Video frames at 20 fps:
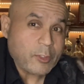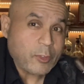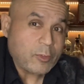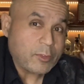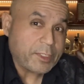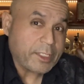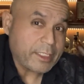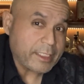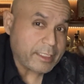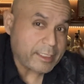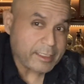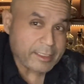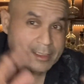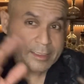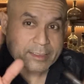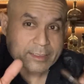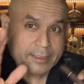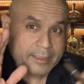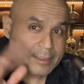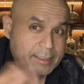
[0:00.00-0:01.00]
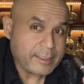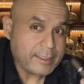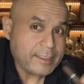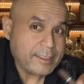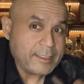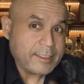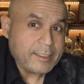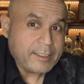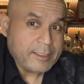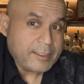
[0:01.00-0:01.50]

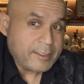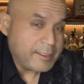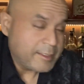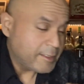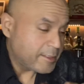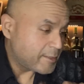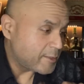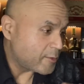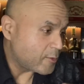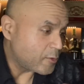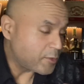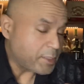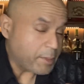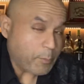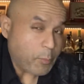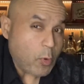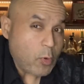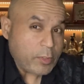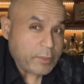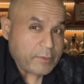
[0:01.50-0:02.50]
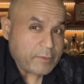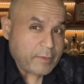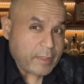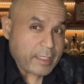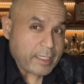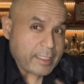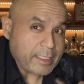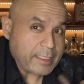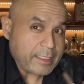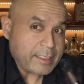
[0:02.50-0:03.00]
the points
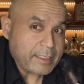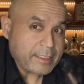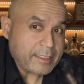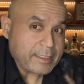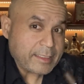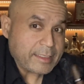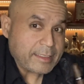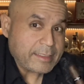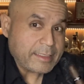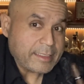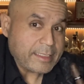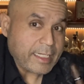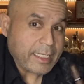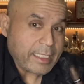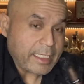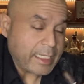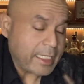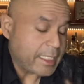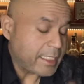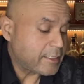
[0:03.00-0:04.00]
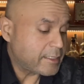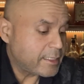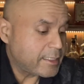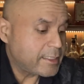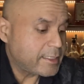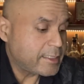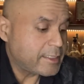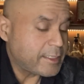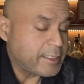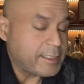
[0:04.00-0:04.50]
that I like
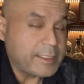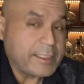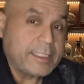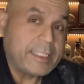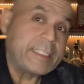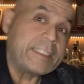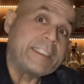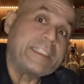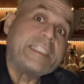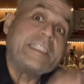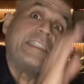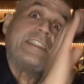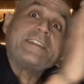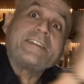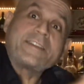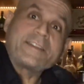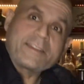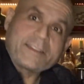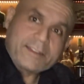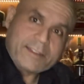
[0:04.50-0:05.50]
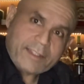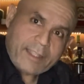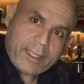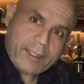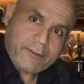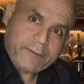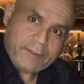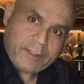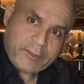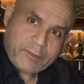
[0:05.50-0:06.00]
in this
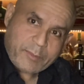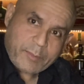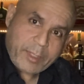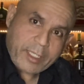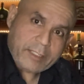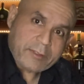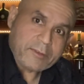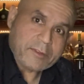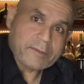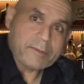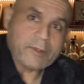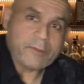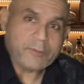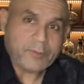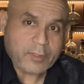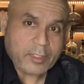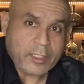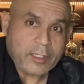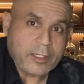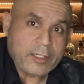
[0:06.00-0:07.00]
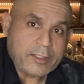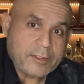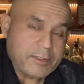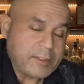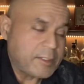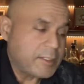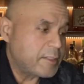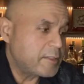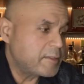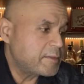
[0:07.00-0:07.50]
side of the spectrum on cigars.
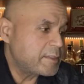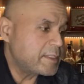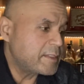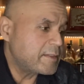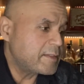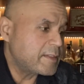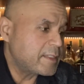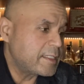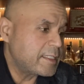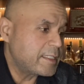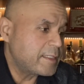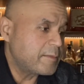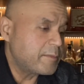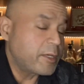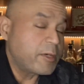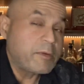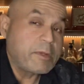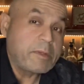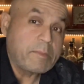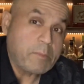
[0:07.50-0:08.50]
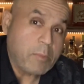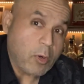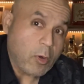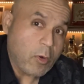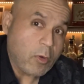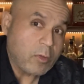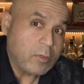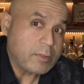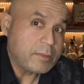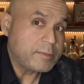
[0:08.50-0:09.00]
It's very
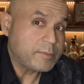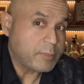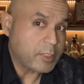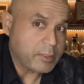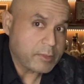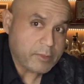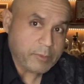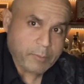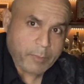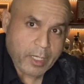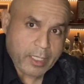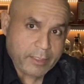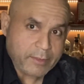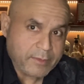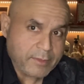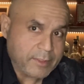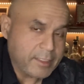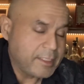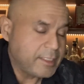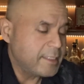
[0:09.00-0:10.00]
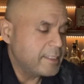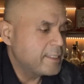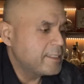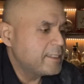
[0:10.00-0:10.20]
bold, very spicy.